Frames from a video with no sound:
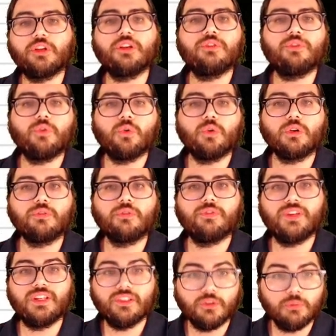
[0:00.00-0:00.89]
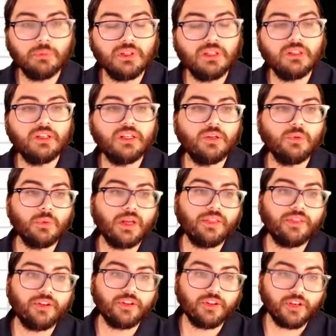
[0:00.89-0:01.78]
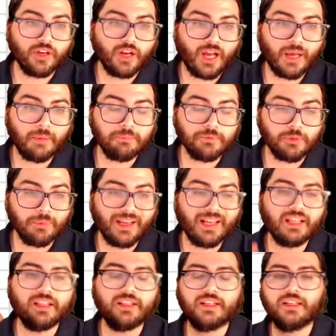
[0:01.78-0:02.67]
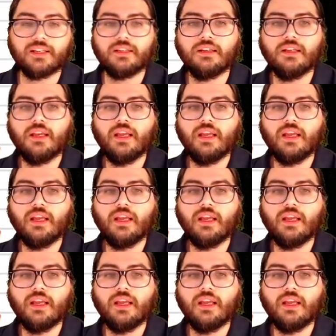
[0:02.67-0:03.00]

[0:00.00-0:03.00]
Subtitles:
for feasibility rather than optimality.